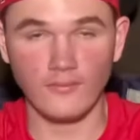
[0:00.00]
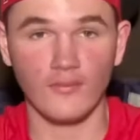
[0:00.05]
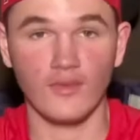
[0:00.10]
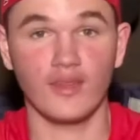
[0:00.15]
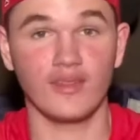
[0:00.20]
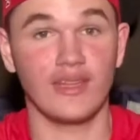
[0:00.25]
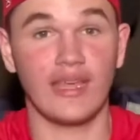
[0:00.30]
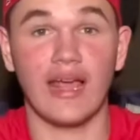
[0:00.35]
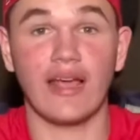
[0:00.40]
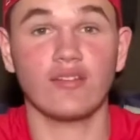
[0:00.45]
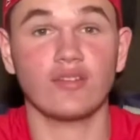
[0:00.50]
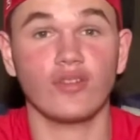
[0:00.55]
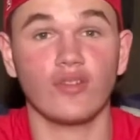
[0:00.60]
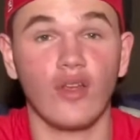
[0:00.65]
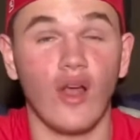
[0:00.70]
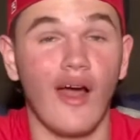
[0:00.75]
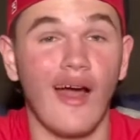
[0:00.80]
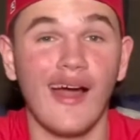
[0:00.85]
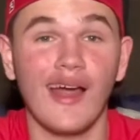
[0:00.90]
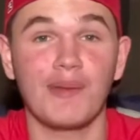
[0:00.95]
The Astros are
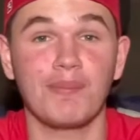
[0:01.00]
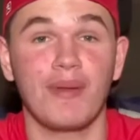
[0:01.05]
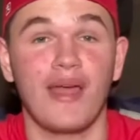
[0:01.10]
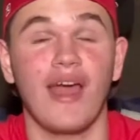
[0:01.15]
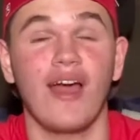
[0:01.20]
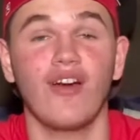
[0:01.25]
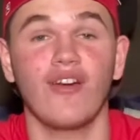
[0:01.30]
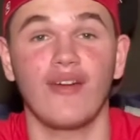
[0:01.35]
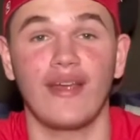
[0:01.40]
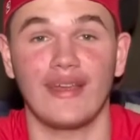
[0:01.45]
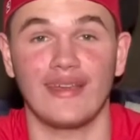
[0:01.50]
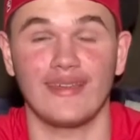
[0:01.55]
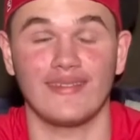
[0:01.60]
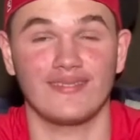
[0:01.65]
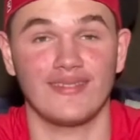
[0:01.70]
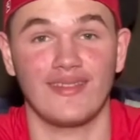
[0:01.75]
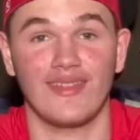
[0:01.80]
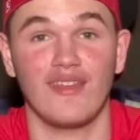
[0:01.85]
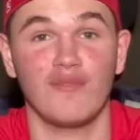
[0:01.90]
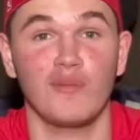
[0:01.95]
high in power rankings,
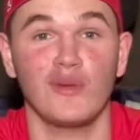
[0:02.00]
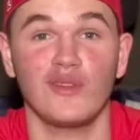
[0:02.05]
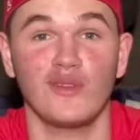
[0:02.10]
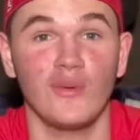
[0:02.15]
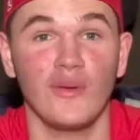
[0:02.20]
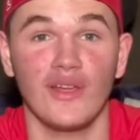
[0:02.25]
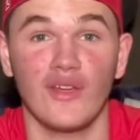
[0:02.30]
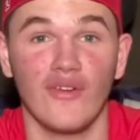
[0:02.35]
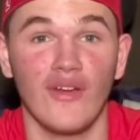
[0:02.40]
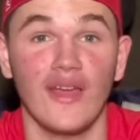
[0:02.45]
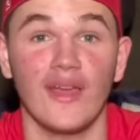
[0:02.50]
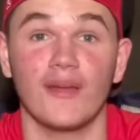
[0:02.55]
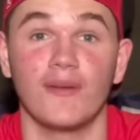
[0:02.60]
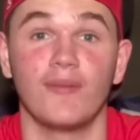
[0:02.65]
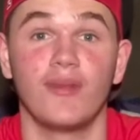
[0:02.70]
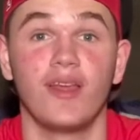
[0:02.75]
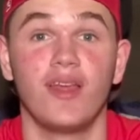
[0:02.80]
and they've been doing great.